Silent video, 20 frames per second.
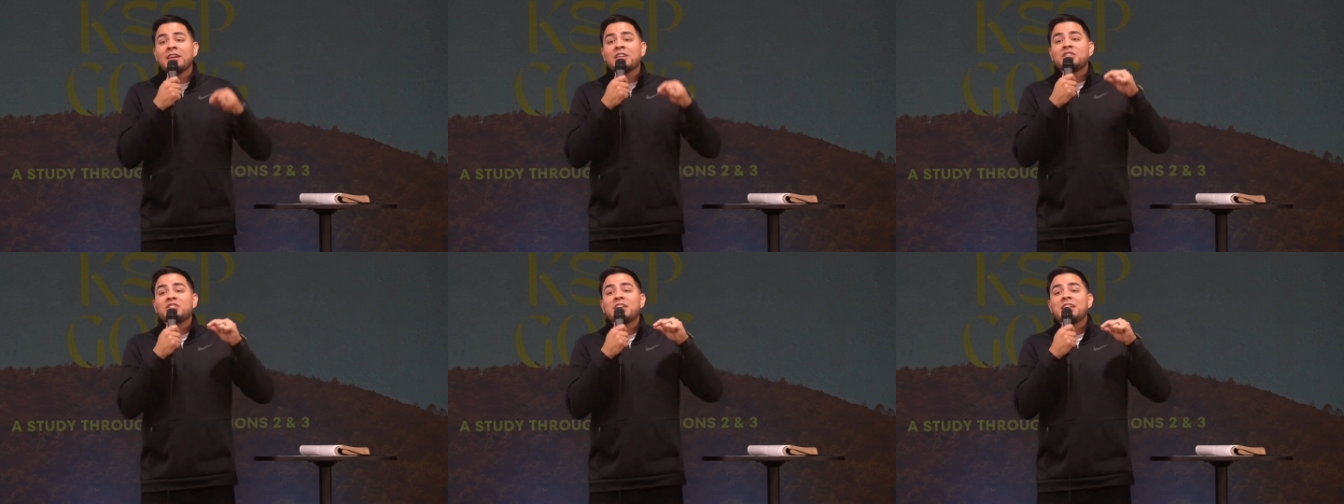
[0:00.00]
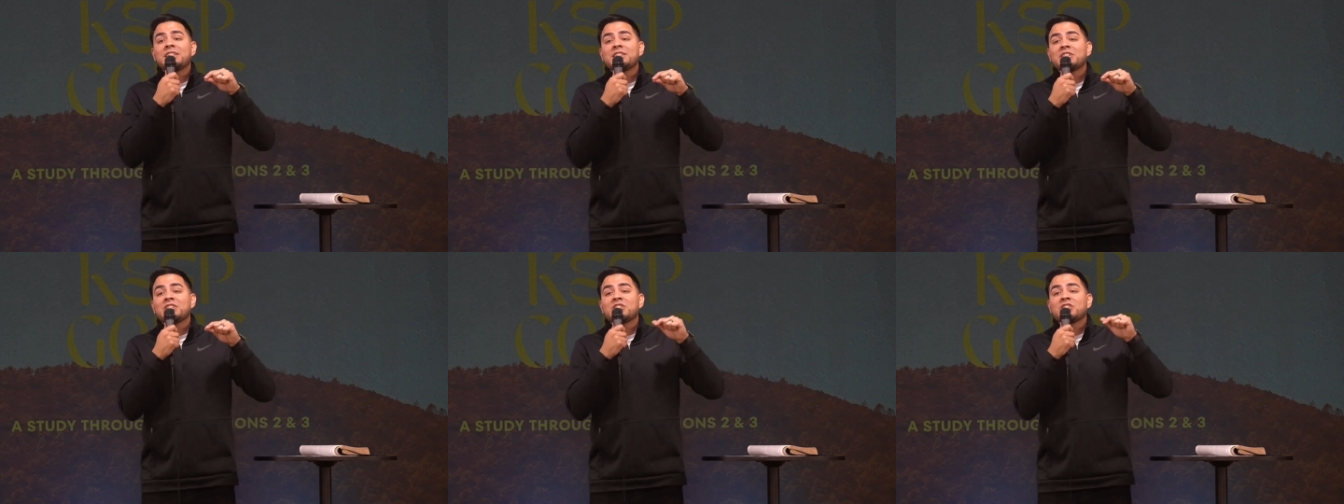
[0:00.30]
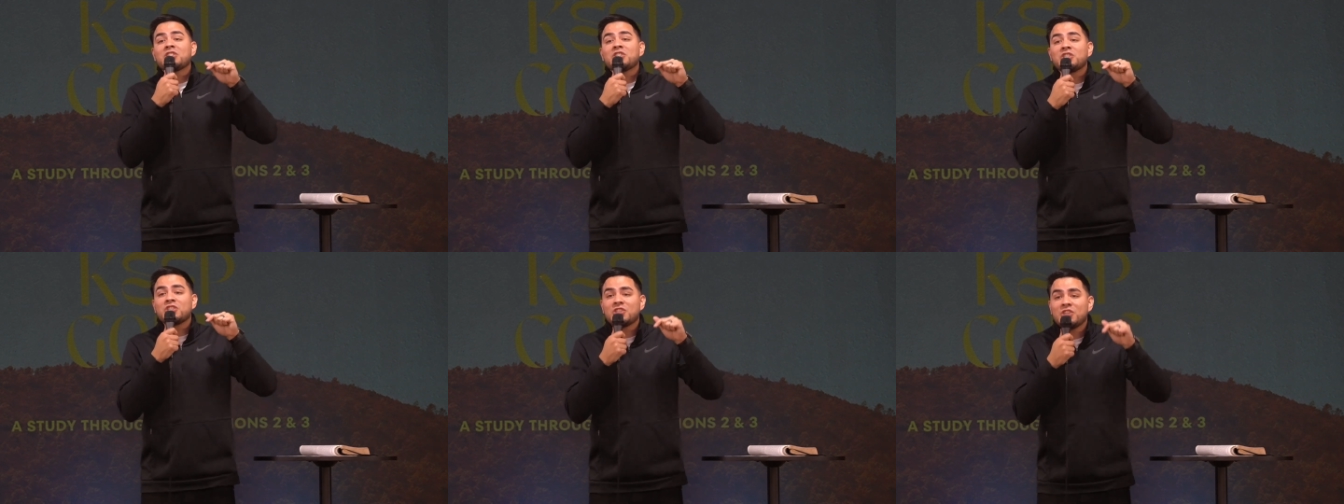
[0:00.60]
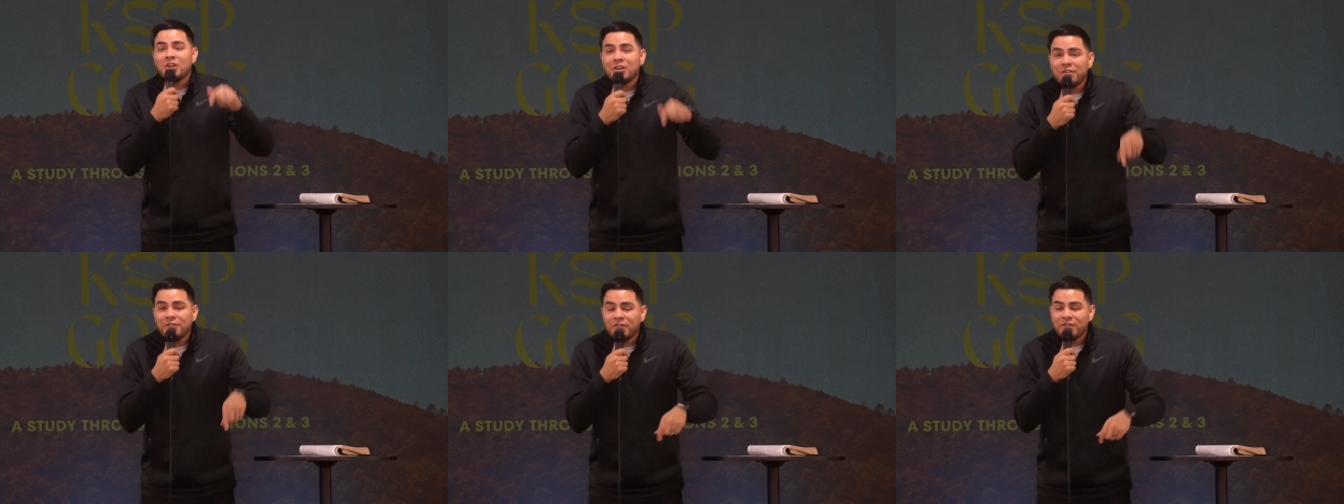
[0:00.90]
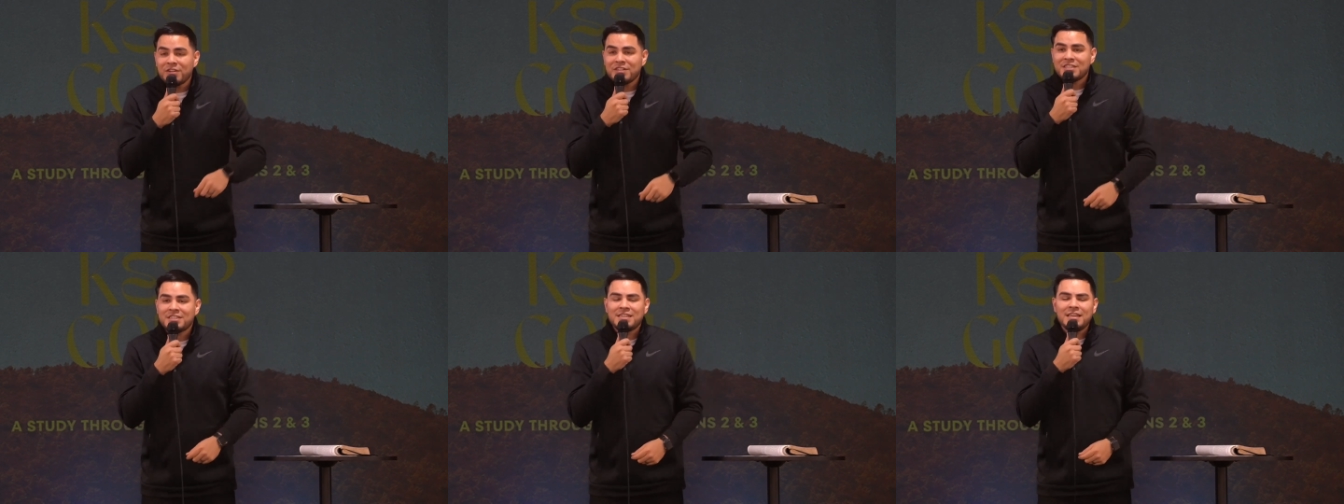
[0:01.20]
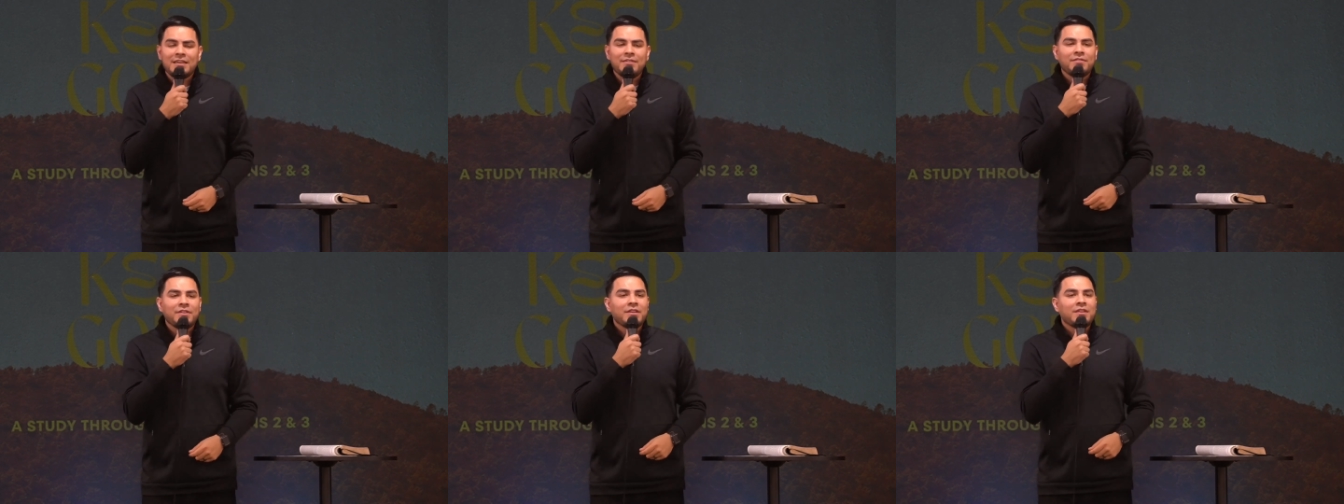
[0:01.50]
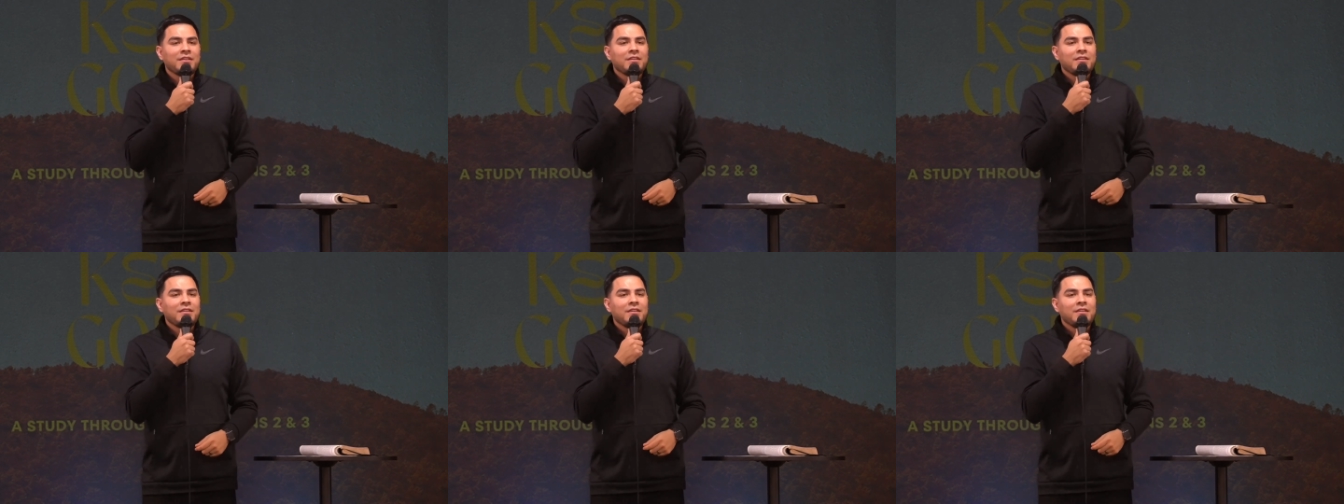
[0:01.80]
Jesus stood for
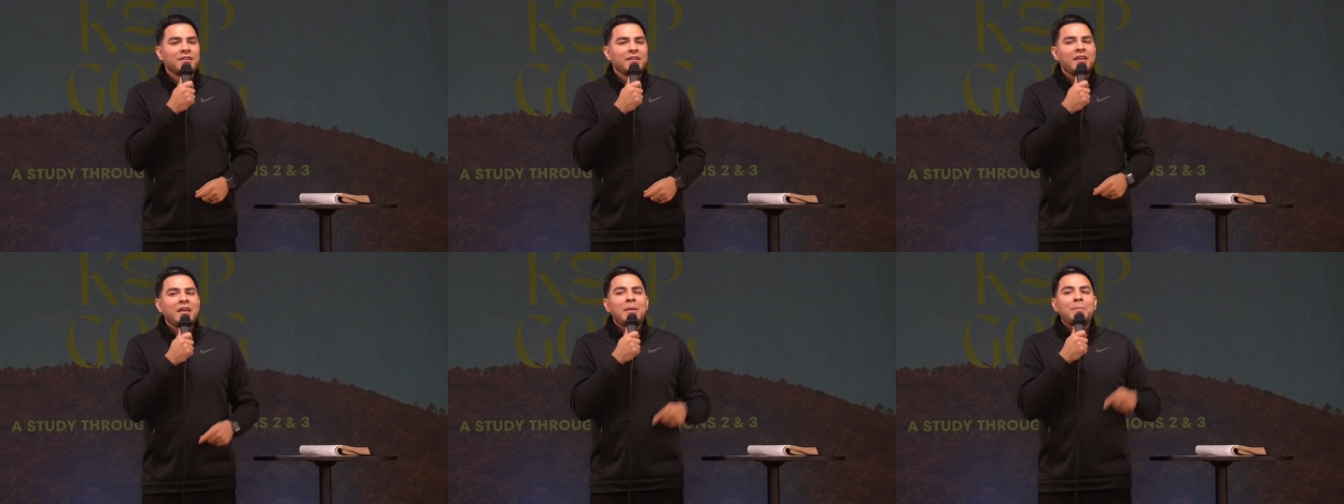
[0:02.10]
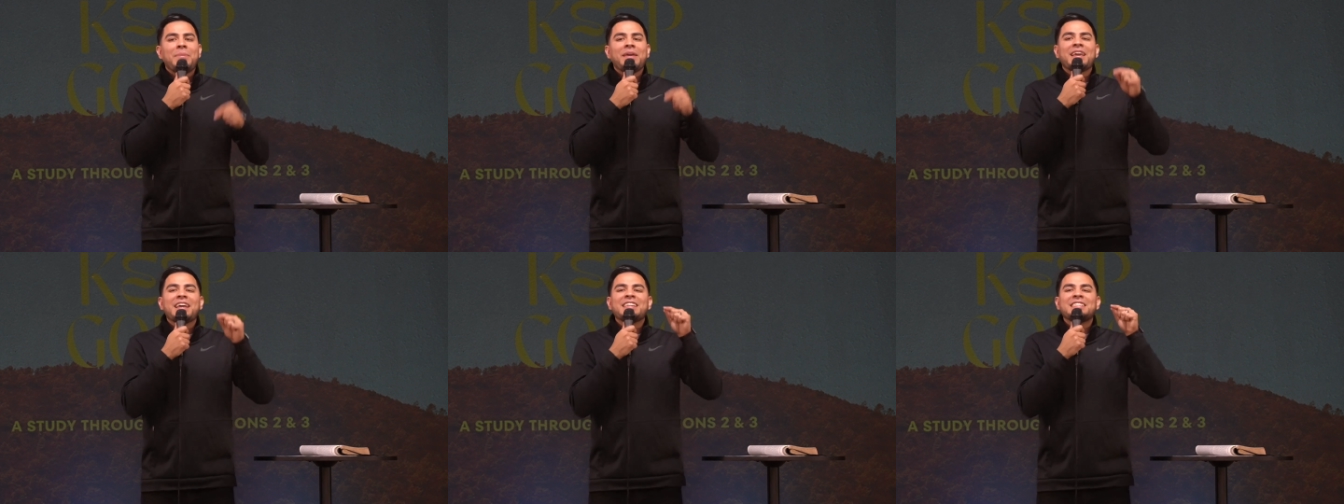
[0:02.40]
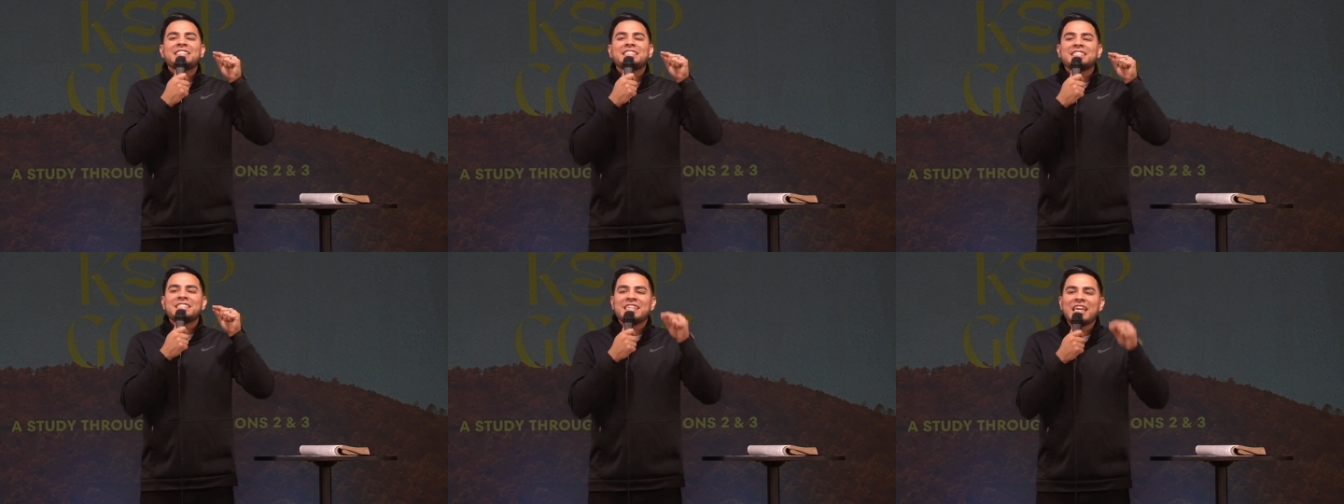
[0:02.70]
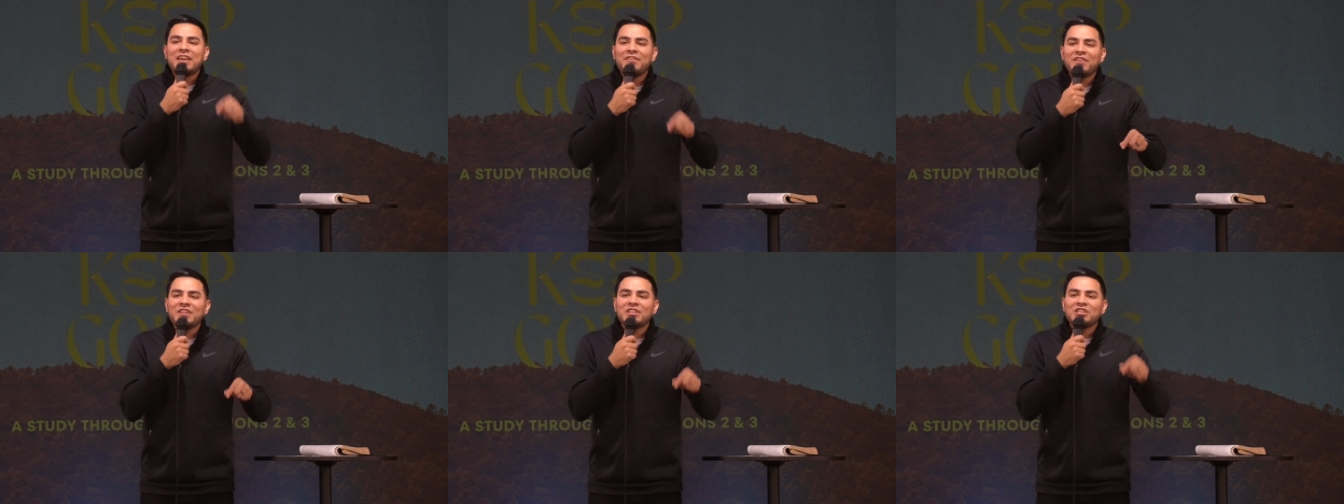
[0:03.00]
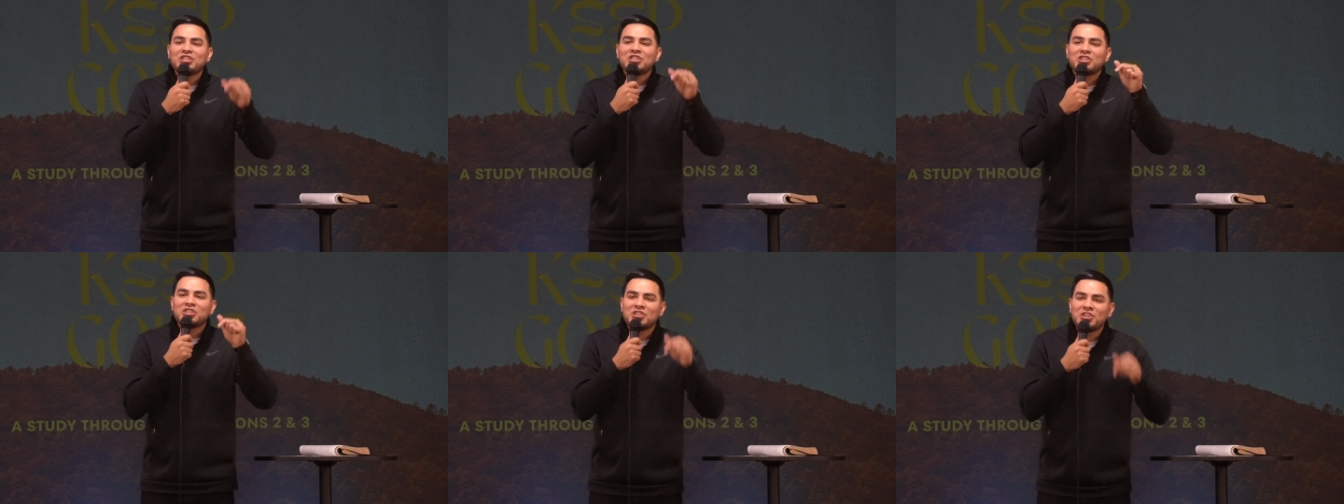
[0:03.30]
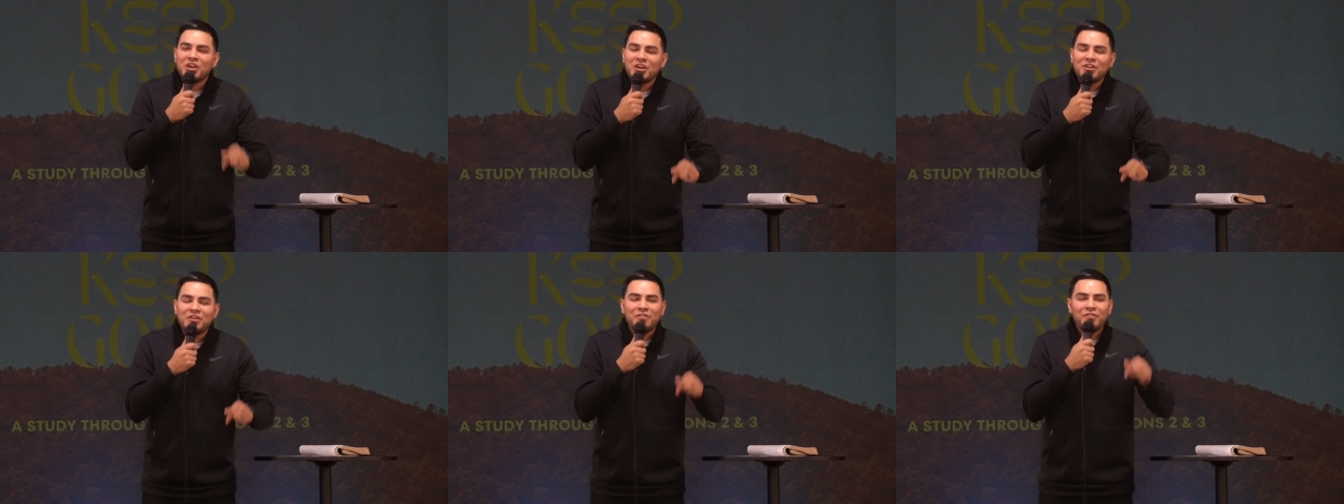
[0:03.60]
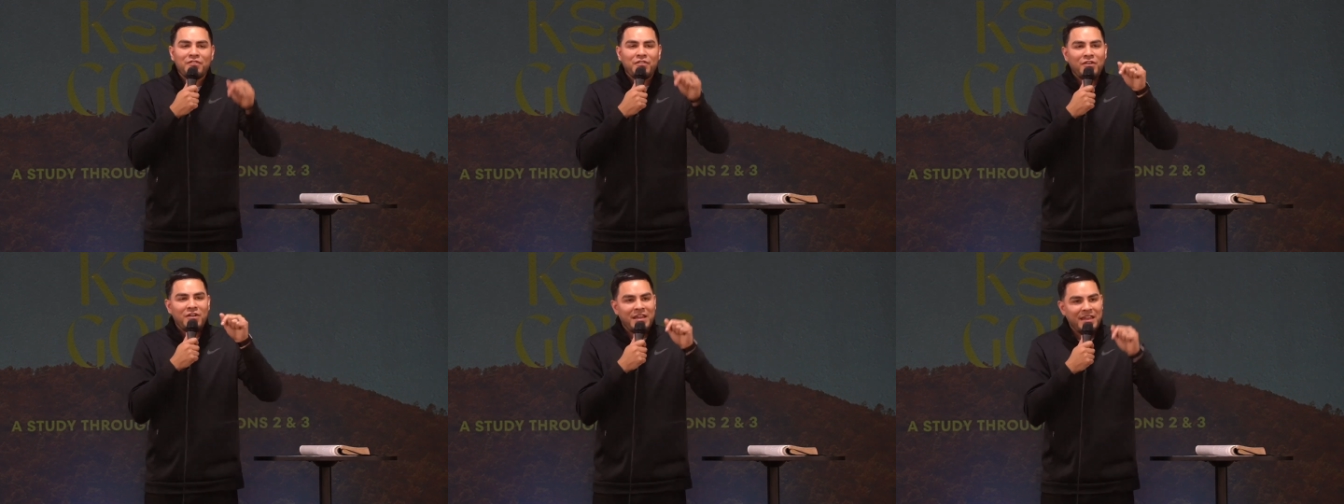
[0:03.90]
Stephen because Stephen stood
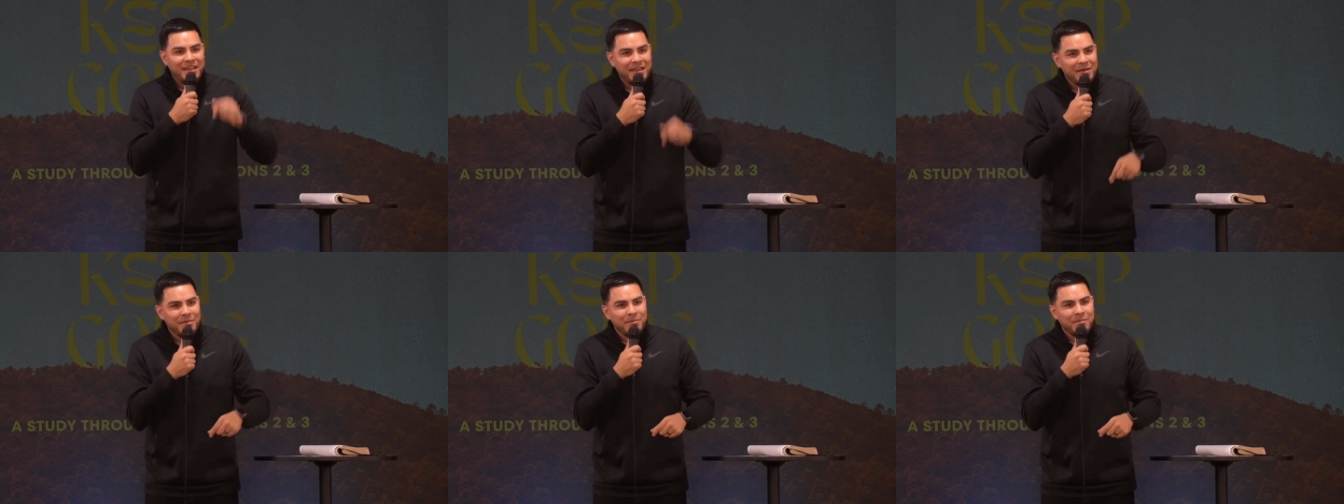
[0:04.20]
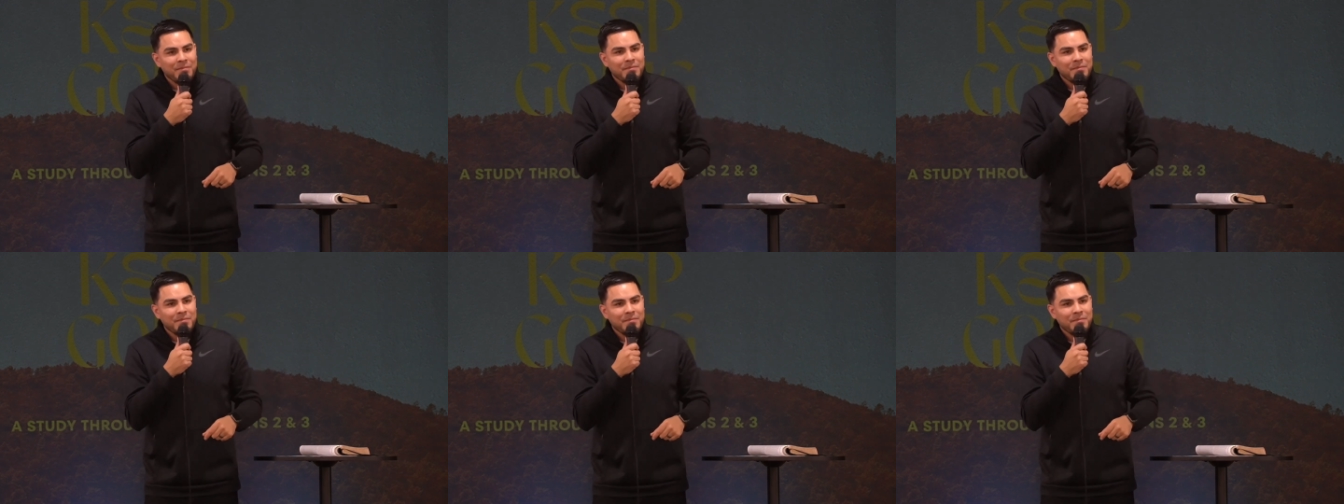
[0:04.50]
for him.